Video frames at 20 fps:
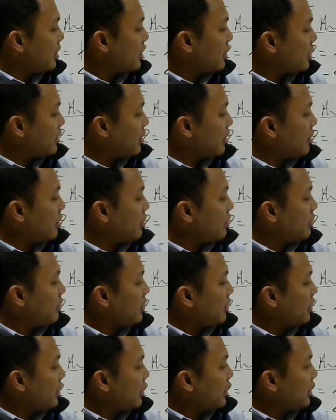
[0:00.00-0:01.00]
so
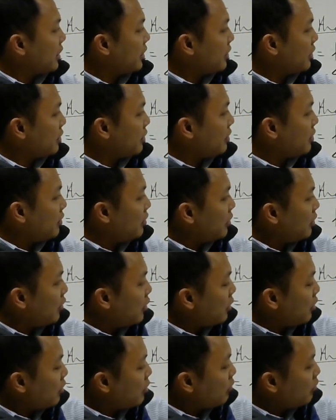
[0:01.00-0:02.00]
you
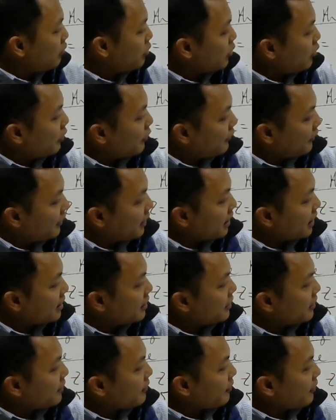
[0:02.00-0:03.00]
move
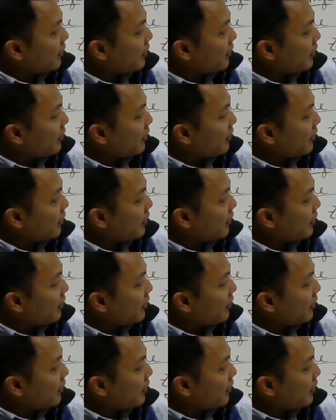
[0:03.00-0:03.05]
this